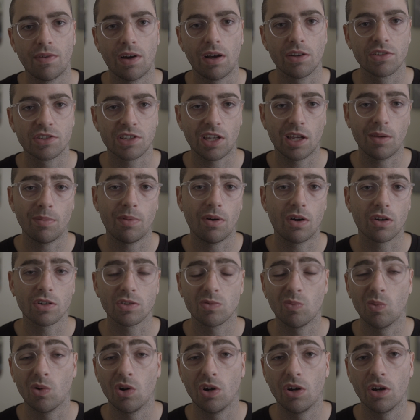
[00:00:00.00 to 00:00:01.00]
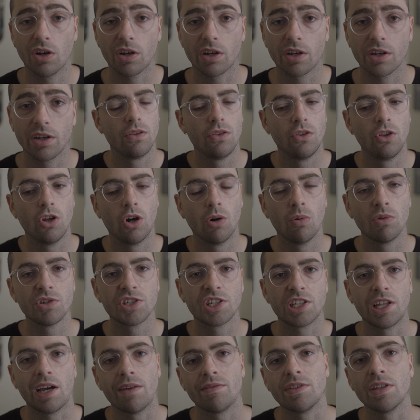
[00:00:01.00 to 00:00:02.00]
how skate parks work. No one
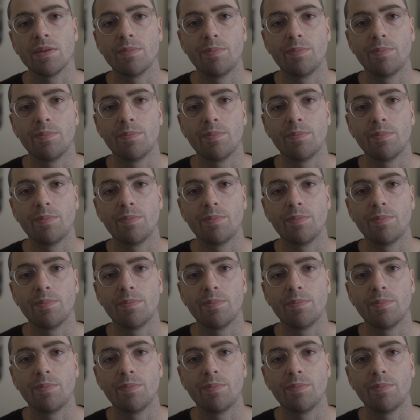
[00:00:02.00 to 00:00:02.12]
should have any